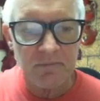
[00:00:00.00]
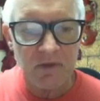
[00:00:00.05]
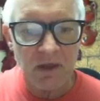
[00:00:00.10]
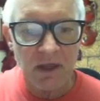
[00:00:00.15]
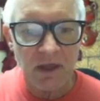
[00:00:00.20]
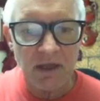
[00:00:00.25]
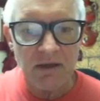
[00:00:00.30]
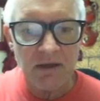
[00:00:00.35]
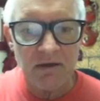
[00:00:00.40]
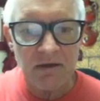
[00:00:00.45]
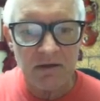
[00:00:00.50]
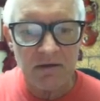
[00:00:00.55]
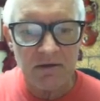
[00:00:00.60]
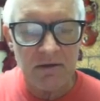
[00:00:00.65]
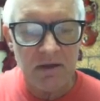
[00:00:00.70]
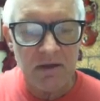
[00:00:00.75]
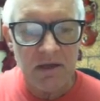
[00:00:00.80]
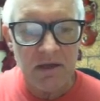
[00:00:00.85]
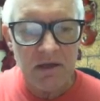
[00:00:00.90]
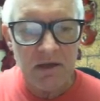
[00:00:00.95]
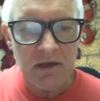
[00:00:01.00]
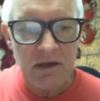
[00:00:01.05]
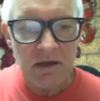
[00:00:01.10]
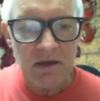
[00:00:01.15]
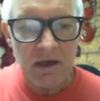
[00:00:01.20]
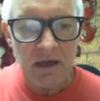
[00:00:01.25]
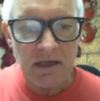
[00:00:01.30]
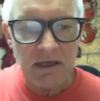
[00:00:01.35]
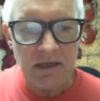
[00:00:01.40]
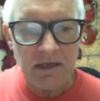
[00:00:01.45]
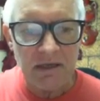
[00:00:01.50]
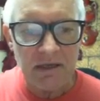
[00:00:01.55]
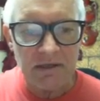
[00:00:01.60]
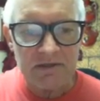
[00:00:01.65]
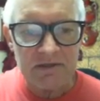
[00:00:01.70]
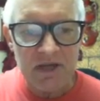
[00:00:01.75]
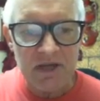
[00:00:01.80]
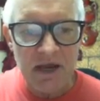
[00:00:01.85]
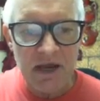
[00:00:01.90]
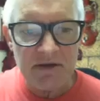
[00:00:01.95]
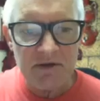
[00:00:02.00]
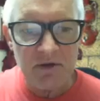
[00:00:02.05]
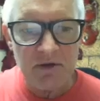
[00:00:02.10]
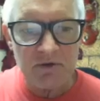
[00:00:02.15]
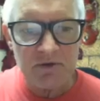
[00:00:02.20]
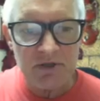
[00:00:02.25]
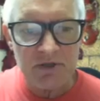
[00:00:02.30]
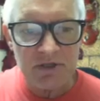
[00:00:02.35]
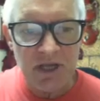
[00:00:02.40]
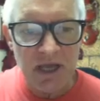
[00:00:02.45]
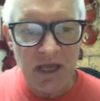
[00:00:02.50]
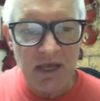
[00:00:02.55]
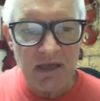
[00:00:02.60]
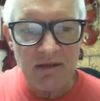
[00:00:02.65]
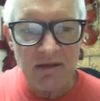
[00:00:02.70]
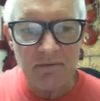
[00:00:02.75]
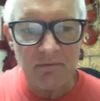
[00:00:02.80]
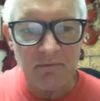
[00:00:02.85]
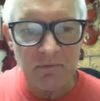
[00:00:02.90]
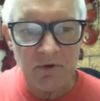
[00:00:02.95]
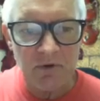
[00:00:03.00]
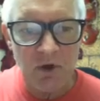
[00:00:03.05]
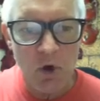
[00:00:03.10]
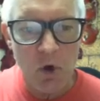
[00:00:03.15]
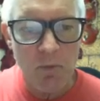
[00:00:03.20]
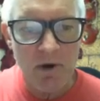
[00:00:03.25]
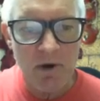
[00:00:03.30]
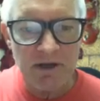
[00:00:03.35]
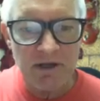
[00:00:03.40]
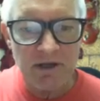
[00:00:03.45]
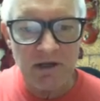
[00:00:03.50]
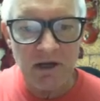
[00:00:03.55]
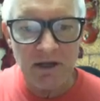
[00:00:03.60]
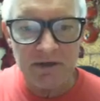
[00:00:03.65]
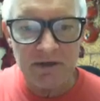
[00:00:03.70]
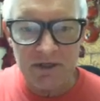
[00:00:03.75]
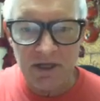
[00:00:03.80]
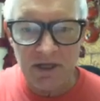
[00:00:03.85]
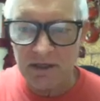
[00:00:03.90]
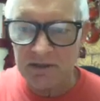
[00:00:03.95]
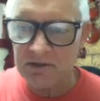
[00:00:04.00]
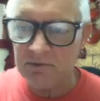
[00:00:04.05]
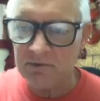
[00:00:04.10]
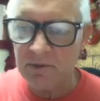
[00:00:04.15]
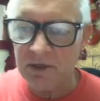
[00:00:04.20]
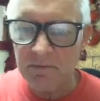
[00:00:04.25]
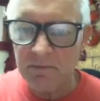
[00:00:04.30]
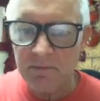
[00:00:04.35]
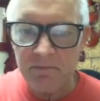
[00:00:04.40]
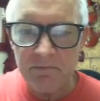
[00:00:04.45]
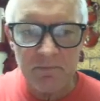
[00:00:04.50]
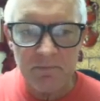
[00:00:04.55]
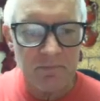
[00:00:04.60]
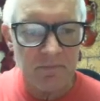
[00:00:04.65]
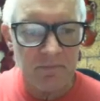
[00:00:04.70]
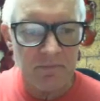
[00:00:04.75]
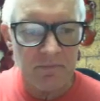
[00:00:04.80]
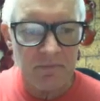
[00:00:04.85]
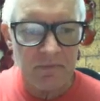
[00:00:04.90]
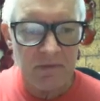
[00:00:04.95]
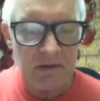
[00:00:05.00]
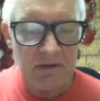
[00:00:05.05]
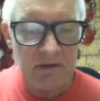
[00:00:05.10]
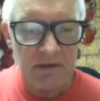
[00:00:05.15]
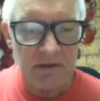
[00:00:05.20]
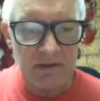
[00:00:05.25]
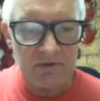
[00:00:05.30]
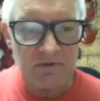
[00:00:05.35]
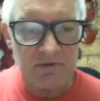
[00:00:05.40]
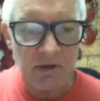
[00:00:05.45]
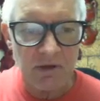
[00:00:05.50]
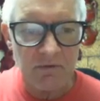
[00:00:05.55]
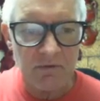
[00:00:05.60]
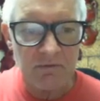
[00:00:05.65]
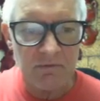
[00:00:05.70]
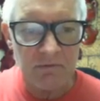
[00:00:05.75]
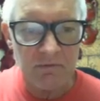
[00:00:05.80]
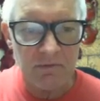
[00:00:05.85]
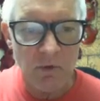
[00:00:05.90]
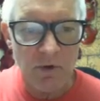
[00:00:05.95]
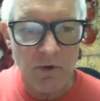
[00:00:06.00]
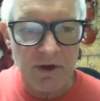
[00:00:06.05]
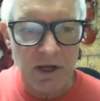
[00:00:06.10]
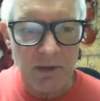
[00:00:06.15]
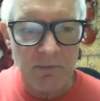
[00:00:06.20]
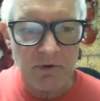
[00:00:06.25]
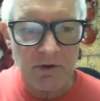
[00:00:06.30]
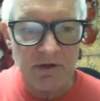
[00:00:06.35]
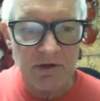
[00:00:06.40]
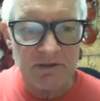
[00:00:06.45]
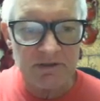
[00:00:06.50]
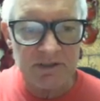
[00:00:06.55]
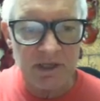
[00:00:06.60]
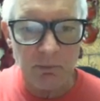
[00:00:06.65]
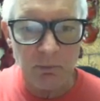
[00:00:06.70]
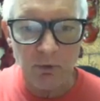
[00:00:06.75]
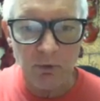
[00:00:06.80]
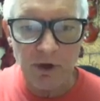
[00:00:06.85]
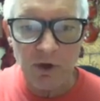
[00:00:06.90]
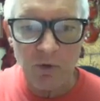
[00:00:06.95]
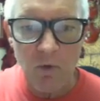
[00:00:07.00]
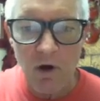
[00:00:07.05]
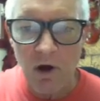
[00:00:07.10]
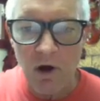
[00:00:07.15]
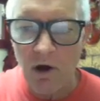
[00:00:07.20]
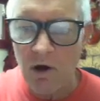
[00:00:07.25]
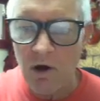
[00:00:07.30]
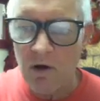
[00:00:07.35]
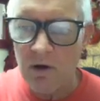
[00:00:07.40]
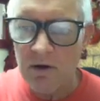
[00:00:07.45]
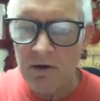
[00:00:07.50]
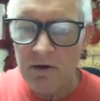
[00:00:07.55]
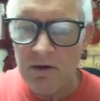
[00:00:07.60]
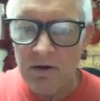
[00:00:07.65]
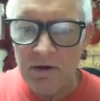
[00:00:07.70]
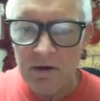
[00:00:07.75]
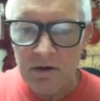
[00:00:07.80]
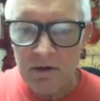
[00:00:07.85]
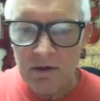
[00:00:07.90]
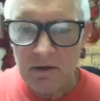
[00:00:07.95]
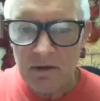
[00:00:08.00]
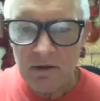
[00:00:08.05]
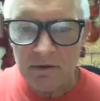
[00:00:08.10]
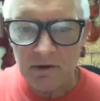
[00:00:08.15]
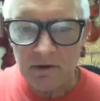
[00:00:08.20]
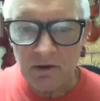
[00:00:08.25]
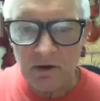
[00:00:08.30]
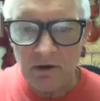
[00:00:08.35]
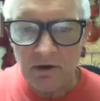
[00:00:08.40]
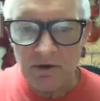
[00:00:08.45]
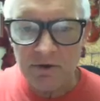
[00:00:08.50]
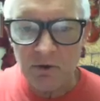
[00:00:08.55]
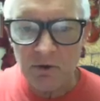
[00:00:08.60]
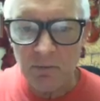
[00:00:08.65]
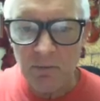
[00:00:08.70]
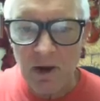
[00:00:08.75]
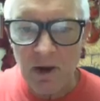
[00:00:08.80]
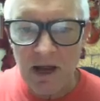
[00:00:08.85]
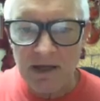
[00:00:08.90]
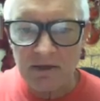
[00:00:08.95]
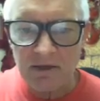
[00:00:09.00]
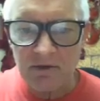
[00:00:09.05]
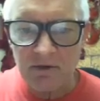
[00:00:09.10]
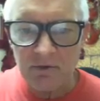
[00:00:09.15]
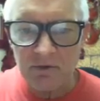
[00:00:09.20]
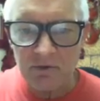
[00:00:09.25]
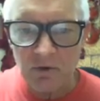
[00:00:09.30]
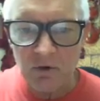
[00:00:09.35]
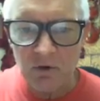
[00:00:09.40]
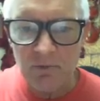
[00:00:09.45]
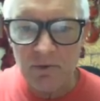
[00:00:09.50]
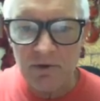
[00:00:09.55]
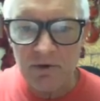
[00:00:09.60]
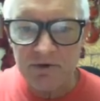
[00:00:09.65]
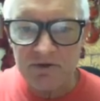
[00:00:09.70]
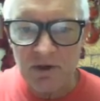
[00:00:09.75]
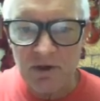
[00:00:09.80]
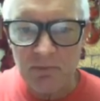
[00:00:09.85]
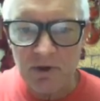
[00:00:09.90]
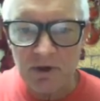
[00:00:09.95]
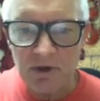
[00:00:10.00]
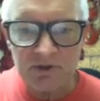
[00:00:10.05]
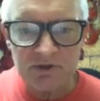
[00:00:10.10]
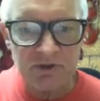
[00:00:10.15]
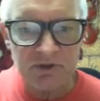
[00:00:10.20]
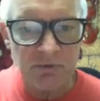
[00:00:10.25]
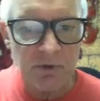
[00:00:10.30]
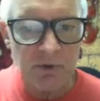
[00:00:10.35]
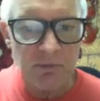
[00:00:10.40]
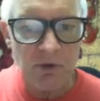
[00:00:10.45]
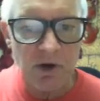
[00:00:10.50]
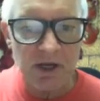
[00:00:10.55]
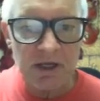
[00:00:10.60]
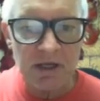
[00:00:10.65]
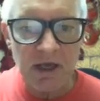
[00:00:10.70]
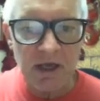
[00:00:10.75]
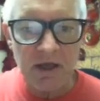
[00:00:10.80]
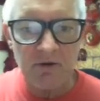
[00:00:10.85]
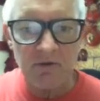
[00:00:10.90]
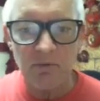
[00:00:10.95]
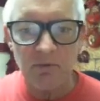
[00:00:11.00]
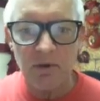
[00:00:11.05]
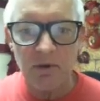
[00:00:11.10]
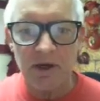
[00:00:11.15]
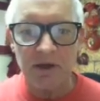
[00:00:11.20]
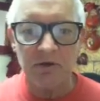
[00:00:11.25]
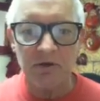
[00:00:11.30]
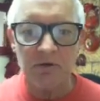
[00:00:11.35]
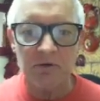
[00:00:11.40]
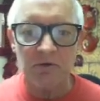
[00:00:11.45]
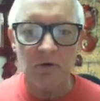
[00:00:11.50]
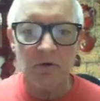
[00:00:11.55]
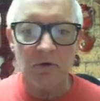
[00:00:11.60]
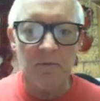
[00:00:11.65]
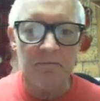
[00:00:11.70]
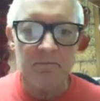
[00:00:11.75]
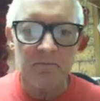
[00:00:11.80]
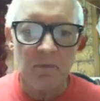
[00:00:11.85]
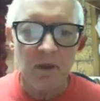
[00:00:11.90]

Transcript: Okay? A side note today, nobody contacted me. It's like going up against a brick wall. They're all under mind control, but somebody should be breaking out of their mind control.